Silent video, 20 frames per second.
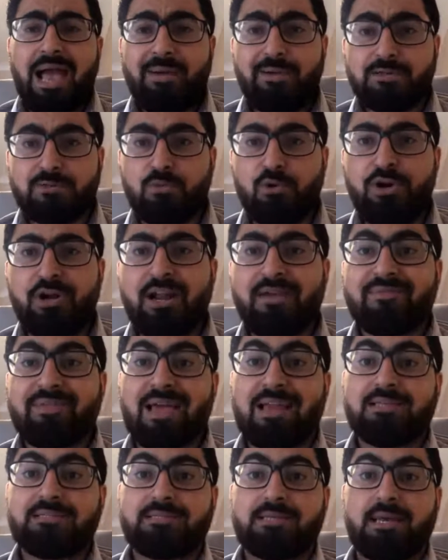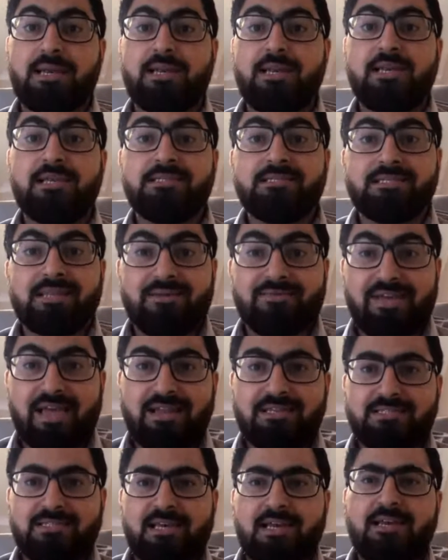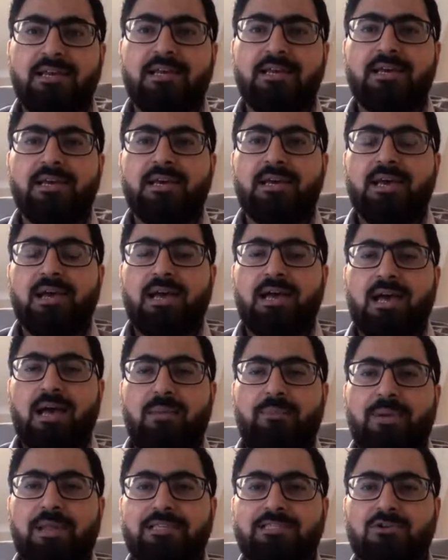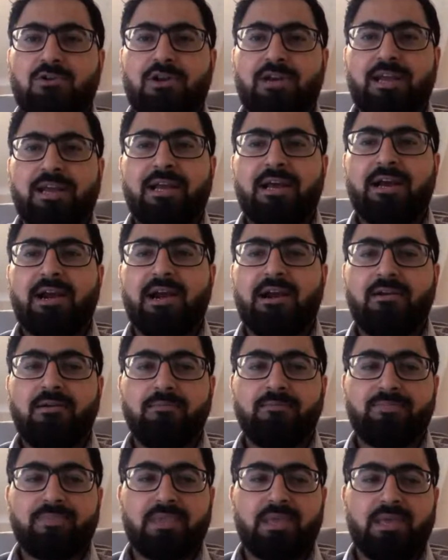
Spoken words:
I was born in Afghanistan, in eastern Afghanistan, a place called Nangarhar,